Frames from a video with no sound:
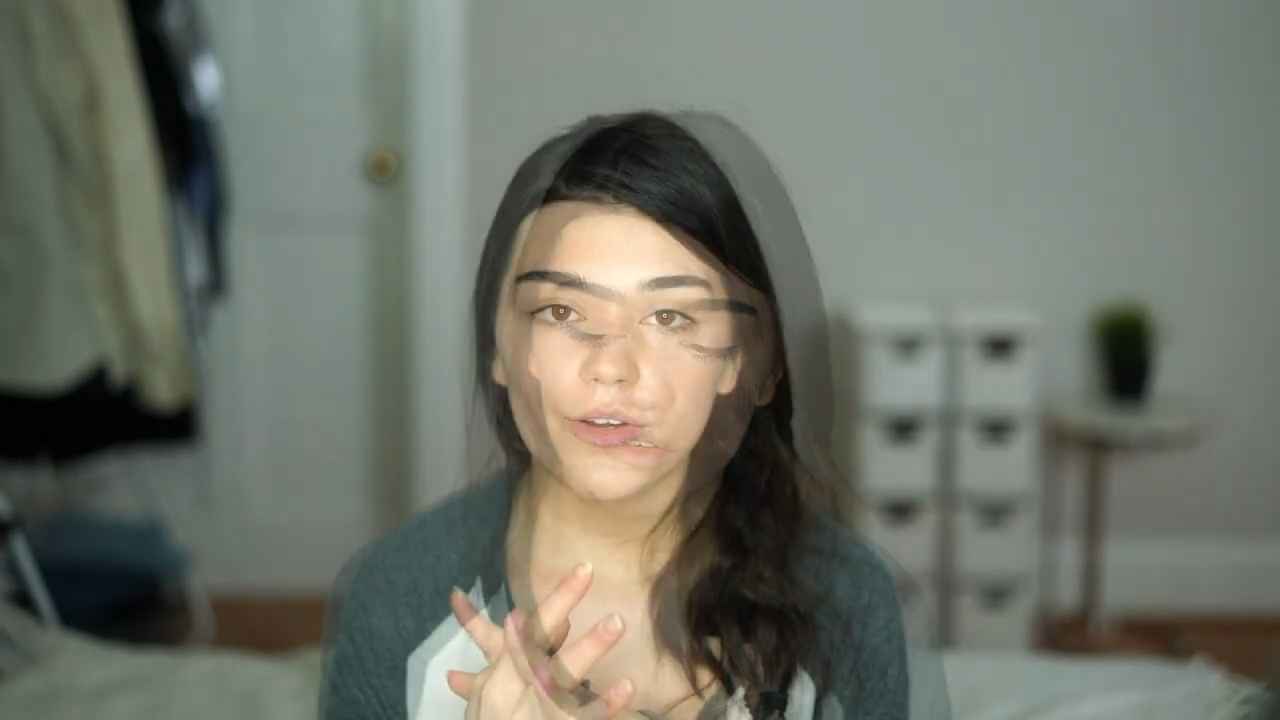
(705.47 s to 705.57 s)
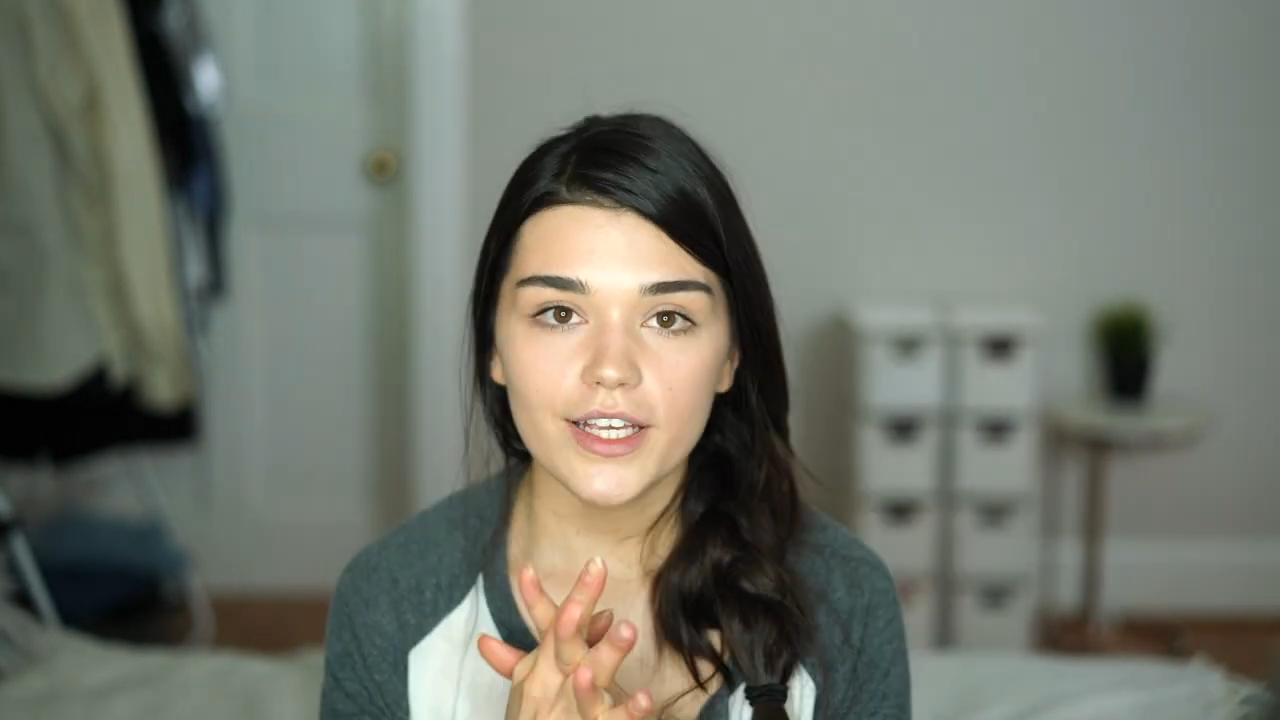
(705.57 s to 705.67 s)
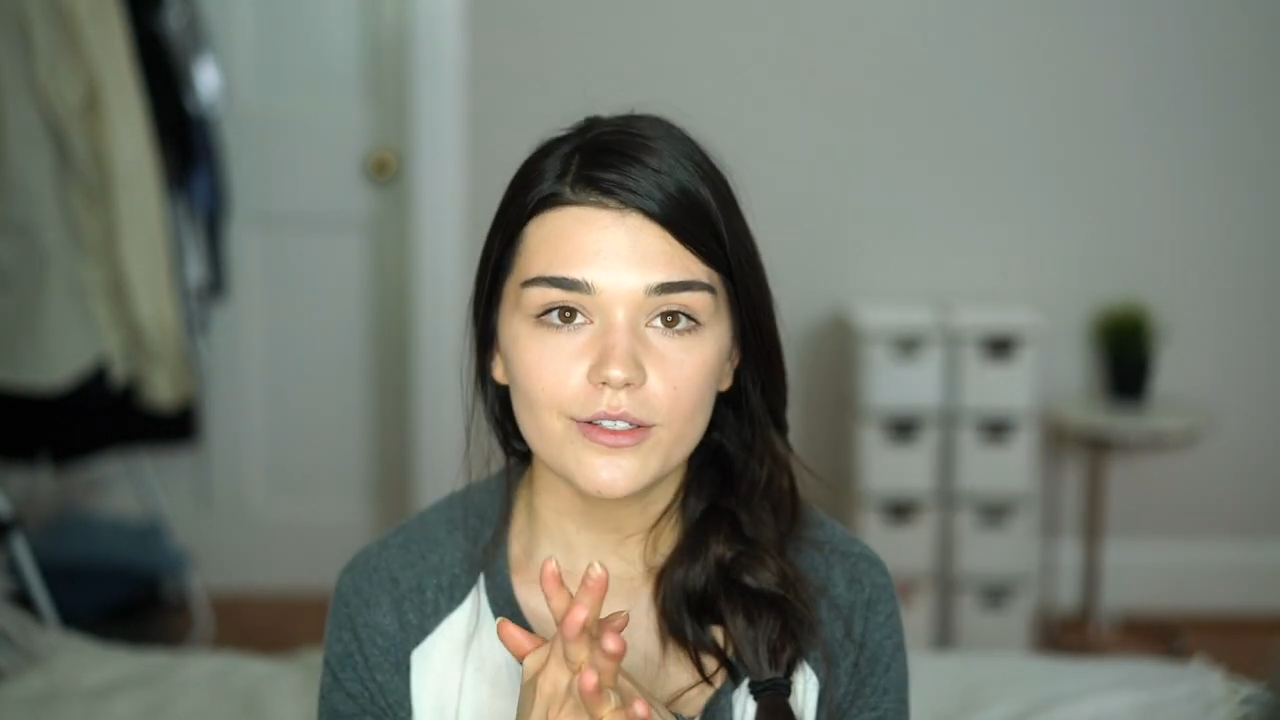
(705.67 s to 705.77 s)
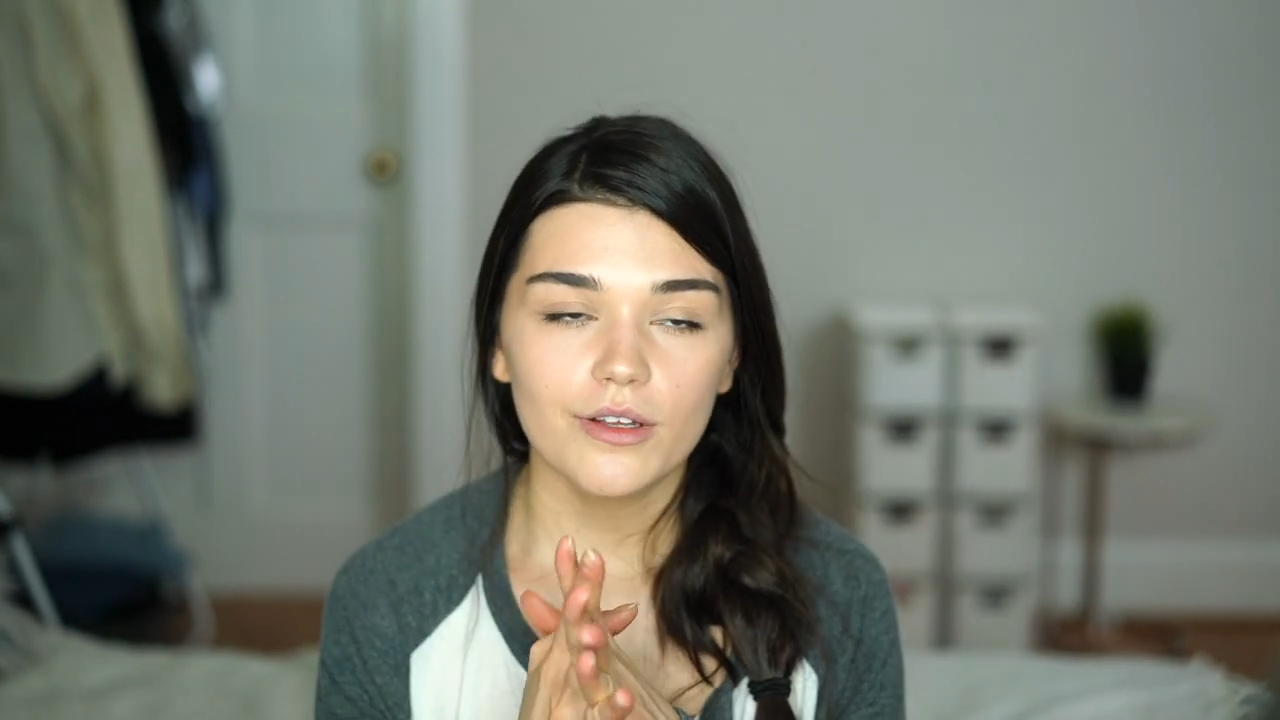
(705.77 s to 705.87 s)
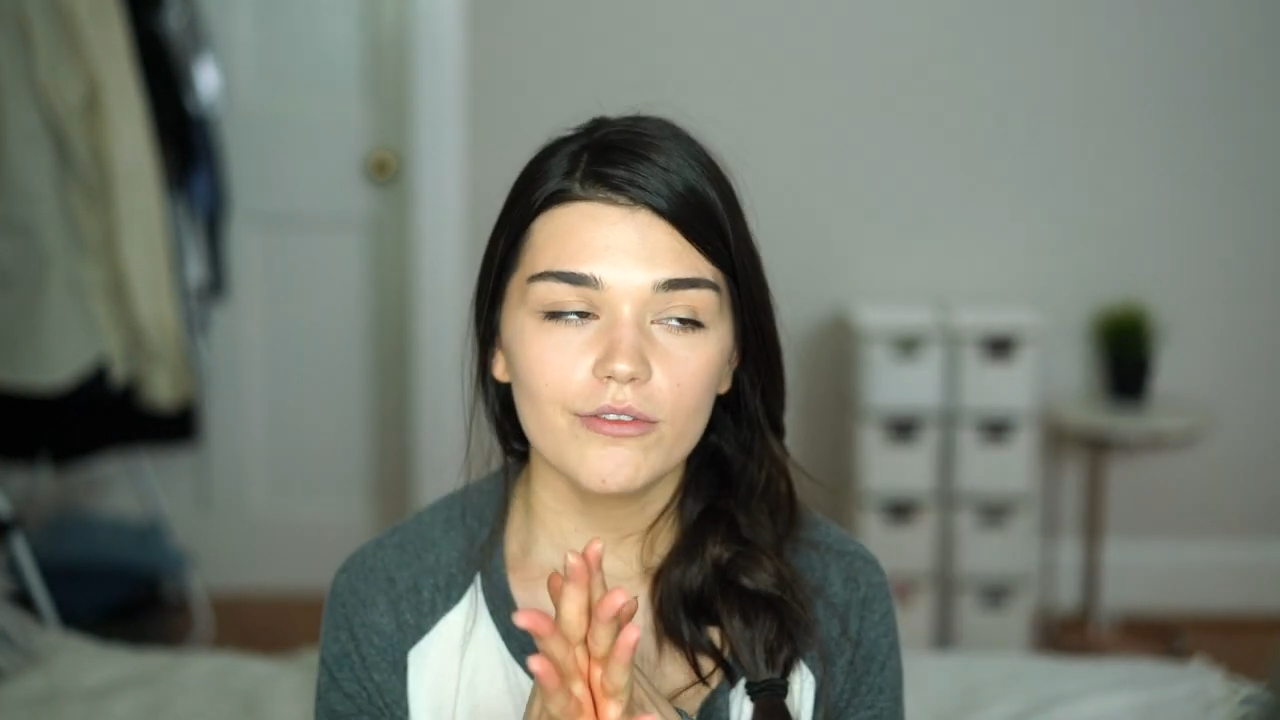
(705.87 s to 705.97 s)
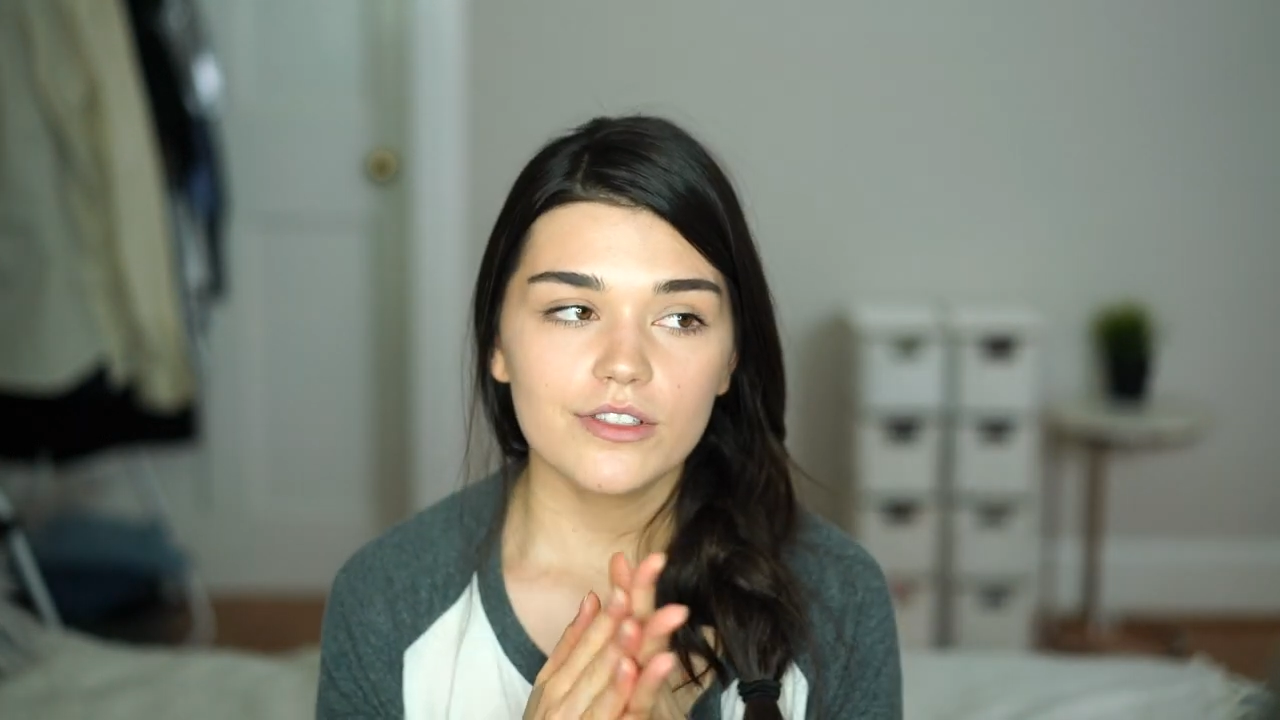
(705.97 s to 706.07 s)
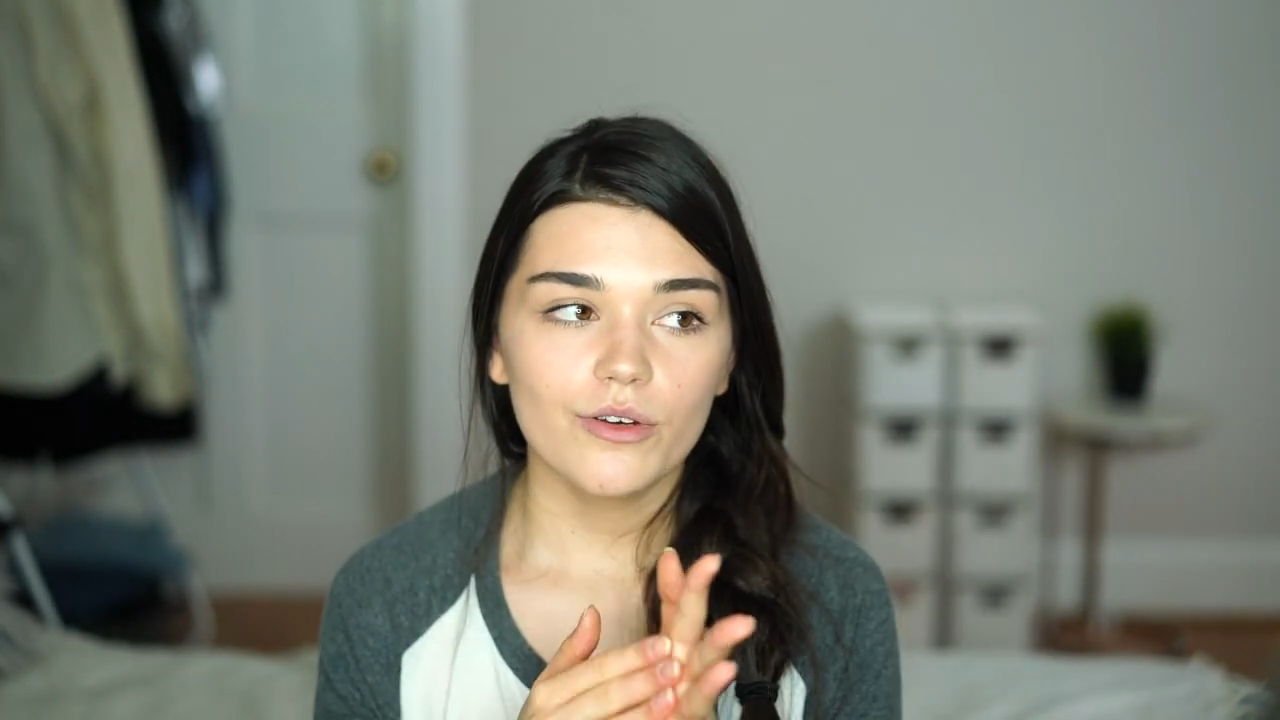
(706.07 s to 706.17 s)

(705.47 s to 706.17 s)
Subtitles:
Okay, so now let's